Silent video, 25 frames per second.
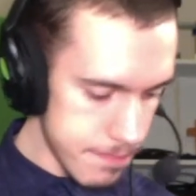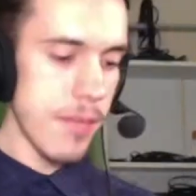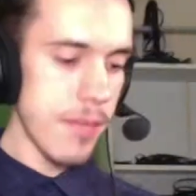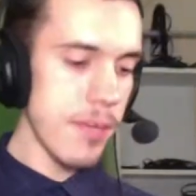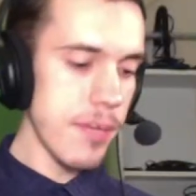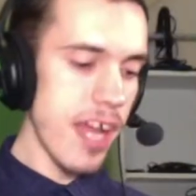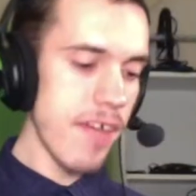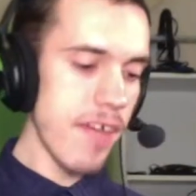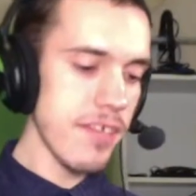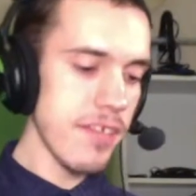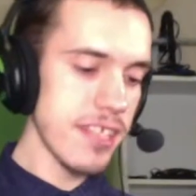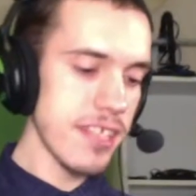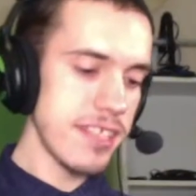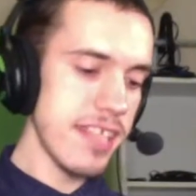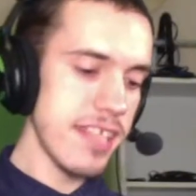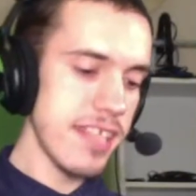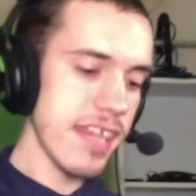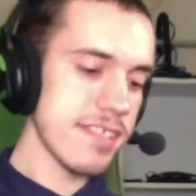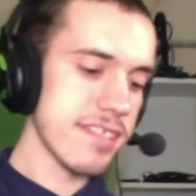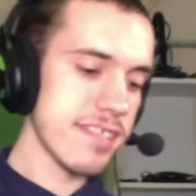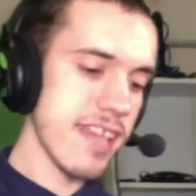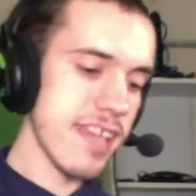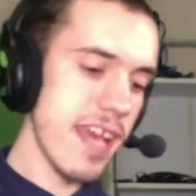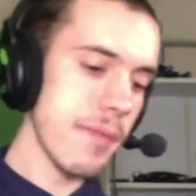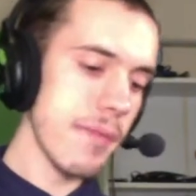And then we have this
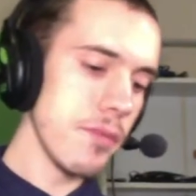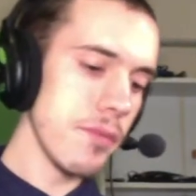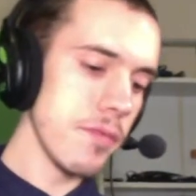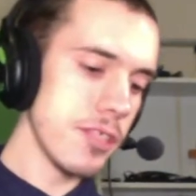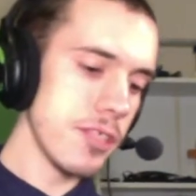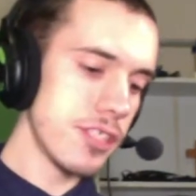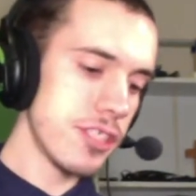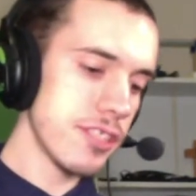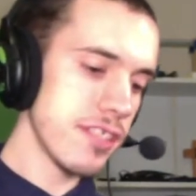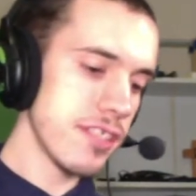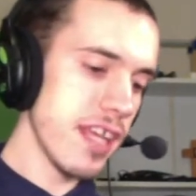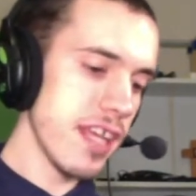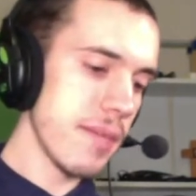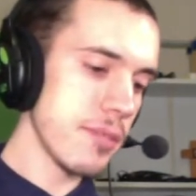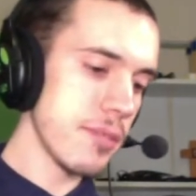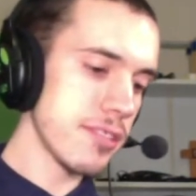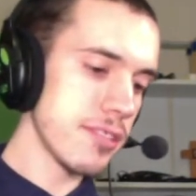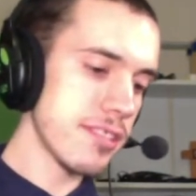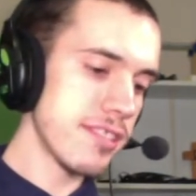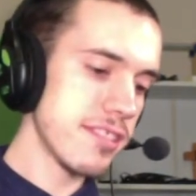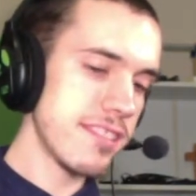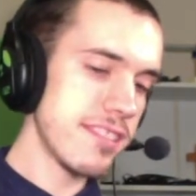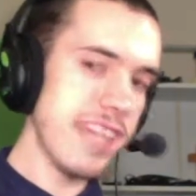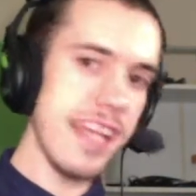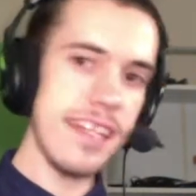next cable, which is
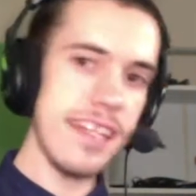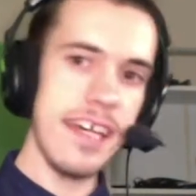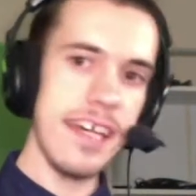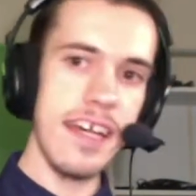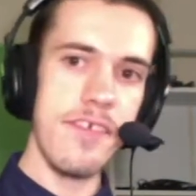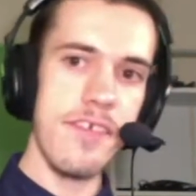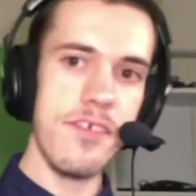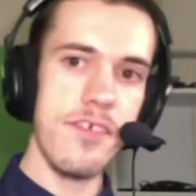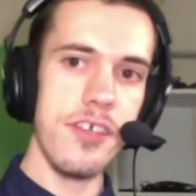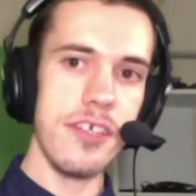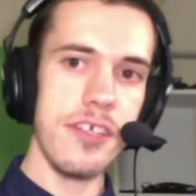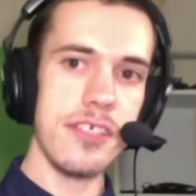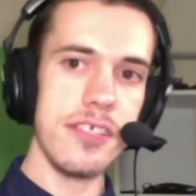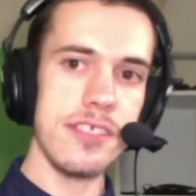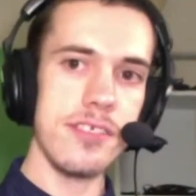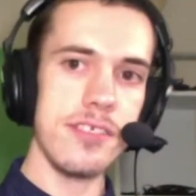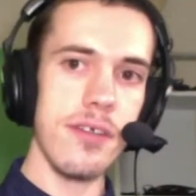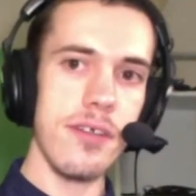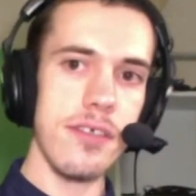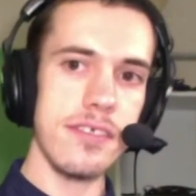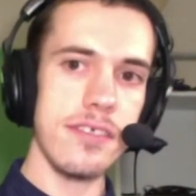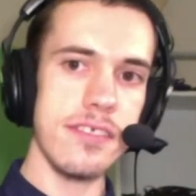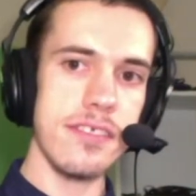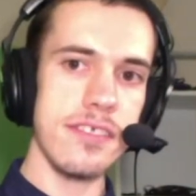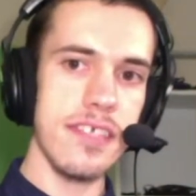labeled SATA. If you can
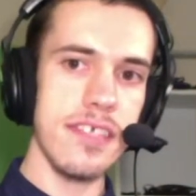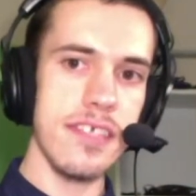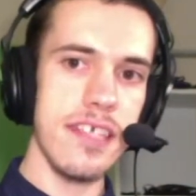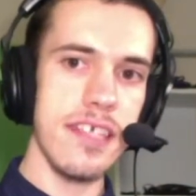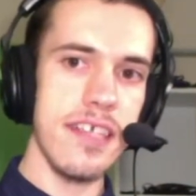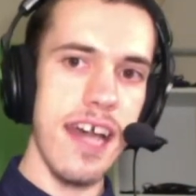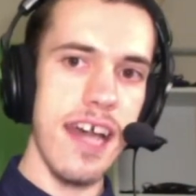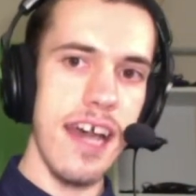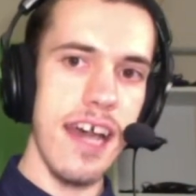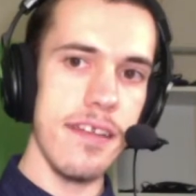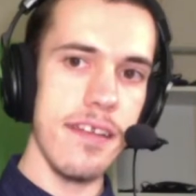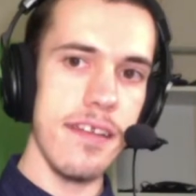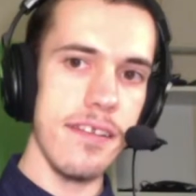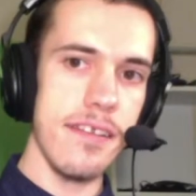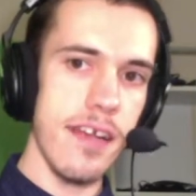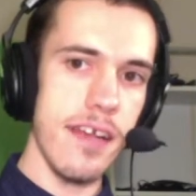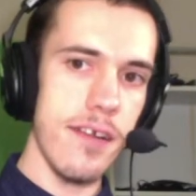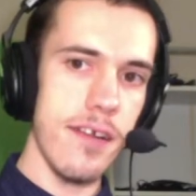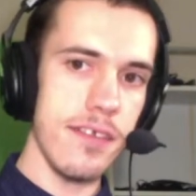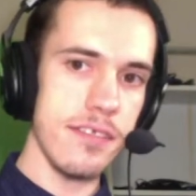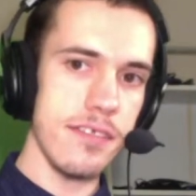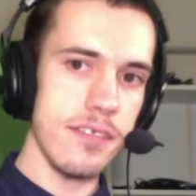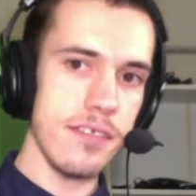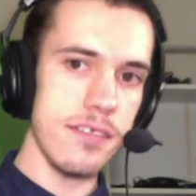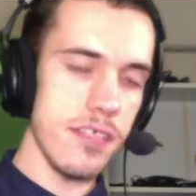sort of see that
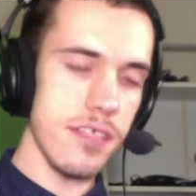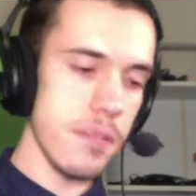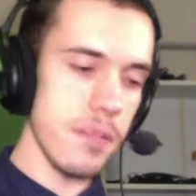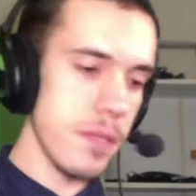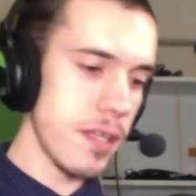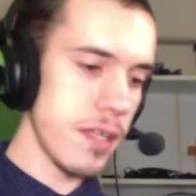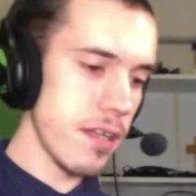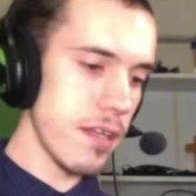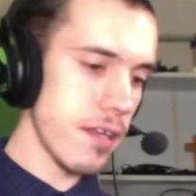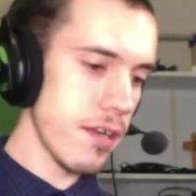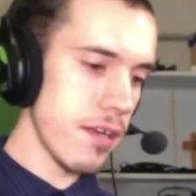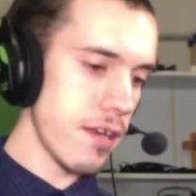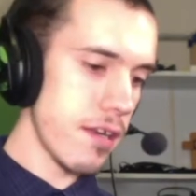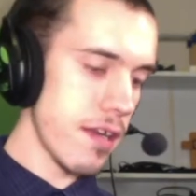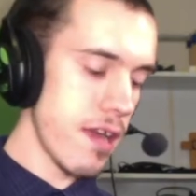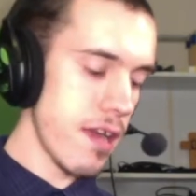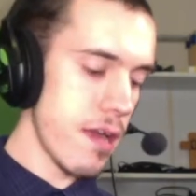there, it's a little bit